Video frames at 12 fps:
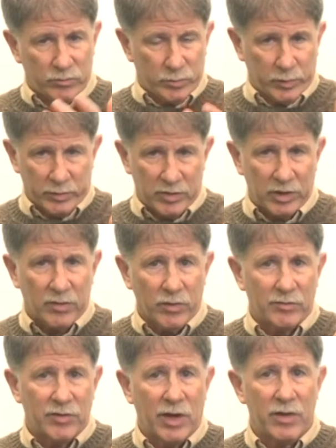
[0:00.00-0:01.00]

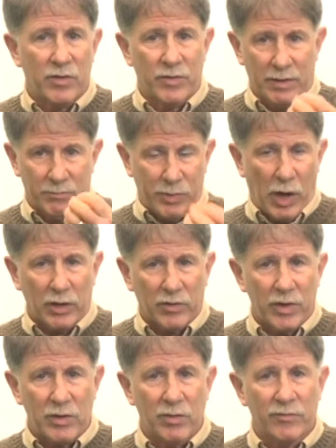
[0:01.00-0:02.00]
particularly tell you that
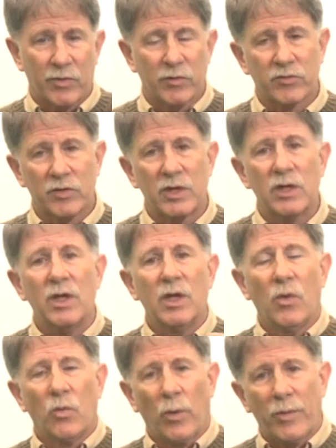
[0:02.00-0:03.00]
Barclay University
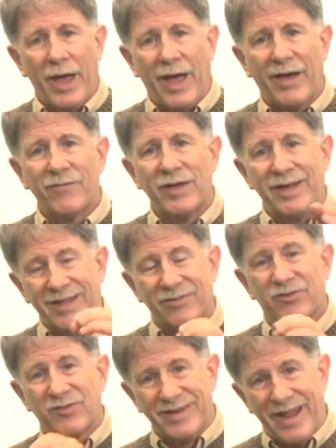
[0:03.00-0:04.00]
will be having
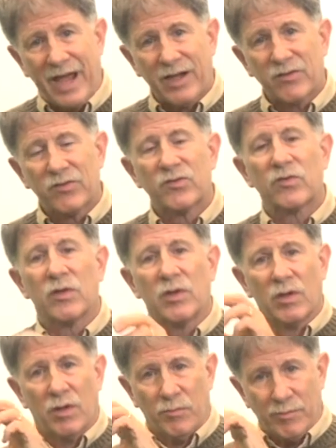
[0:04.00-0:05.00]
its next
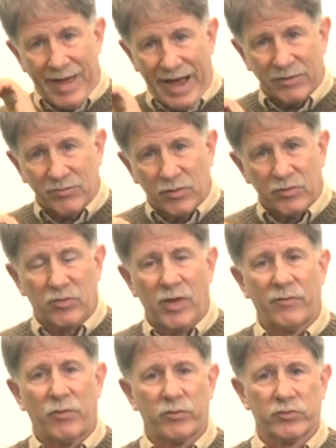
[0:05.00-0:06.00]
master's
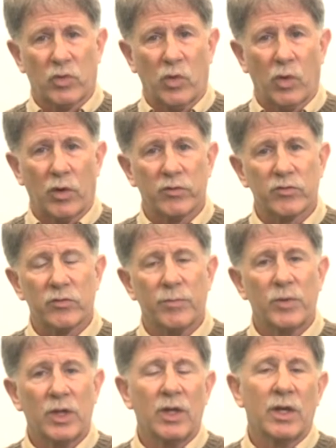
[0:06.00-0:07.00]
levels course
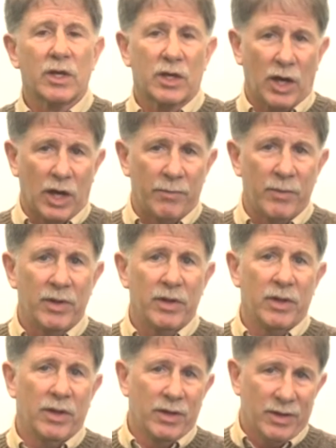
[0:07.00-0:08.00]
come
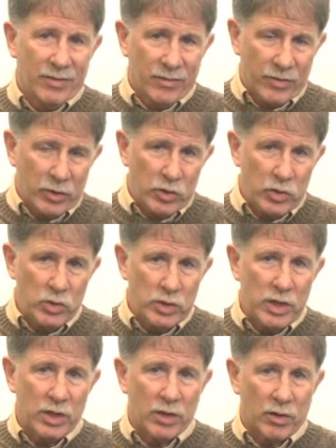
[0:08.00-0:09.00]
the new
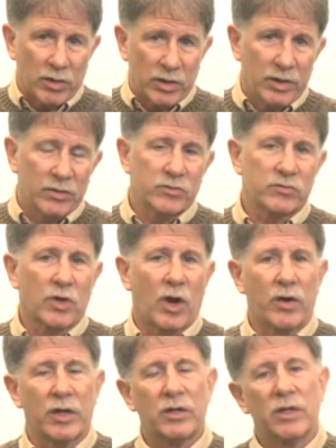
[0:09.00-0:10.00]
year,
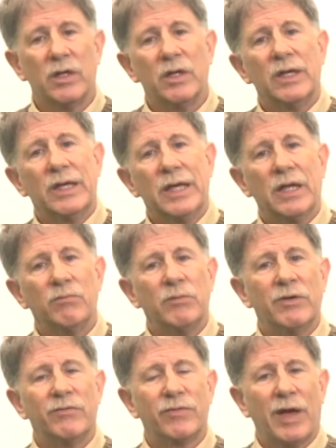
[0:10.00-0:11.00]
starting in
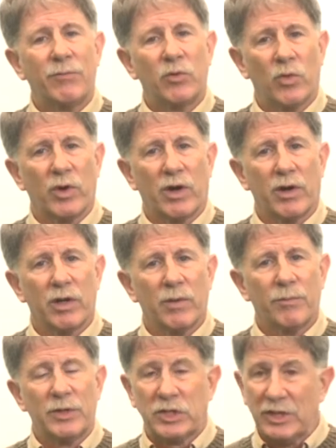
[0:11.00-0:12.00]
mid-February.
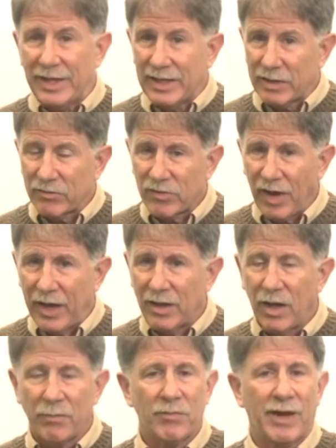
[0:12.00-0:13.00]
But you need to get
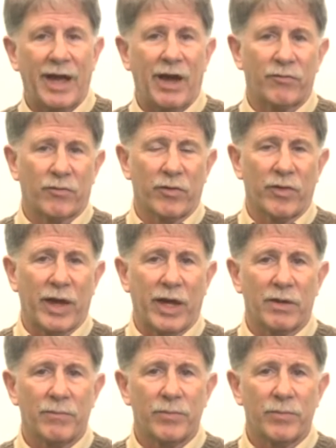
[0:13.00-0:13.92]
signed up now for that.